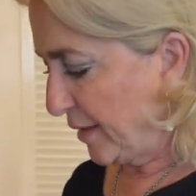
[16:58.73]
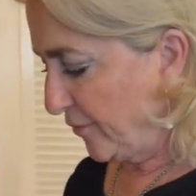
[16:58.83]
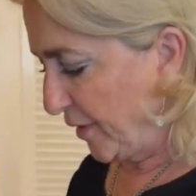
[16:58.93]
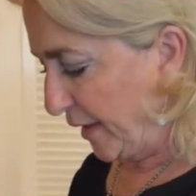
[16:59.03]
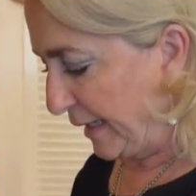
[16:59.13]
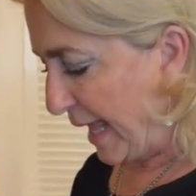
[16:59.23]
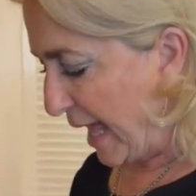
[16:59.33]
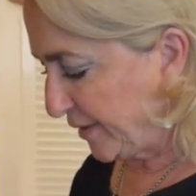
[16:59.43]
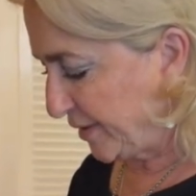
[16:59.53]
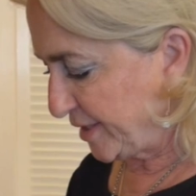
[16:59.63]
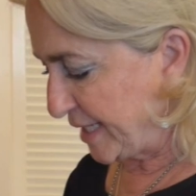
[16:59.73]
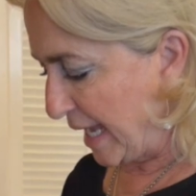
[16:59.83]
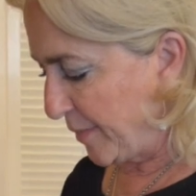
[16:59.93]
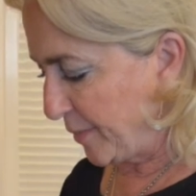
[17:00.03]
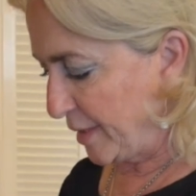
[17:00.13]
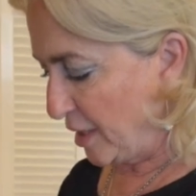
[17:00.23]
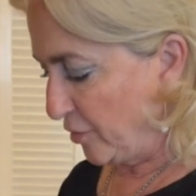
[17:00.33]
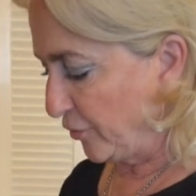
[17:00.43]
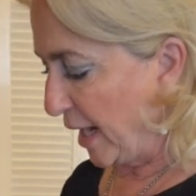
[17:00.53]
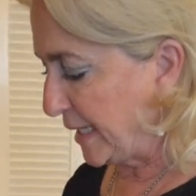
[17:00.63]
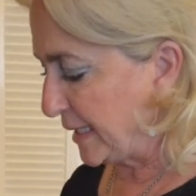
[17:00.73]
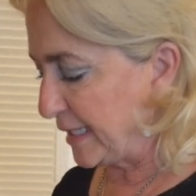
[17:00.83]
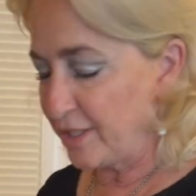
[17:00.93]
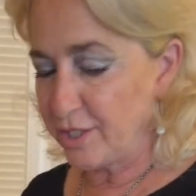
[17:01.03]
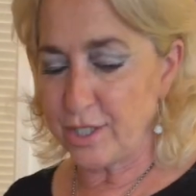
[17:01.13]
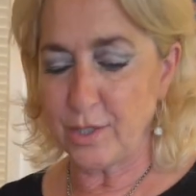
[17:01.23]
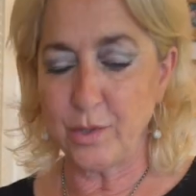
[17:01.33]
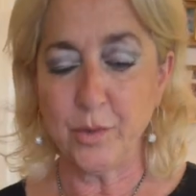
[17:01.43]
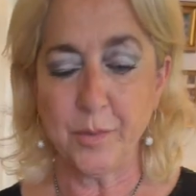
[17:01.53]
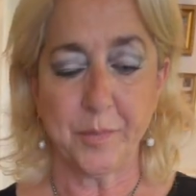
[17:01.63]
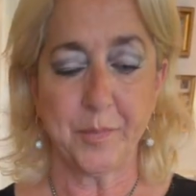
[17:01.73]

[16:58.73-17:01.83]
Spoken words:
for the last step right into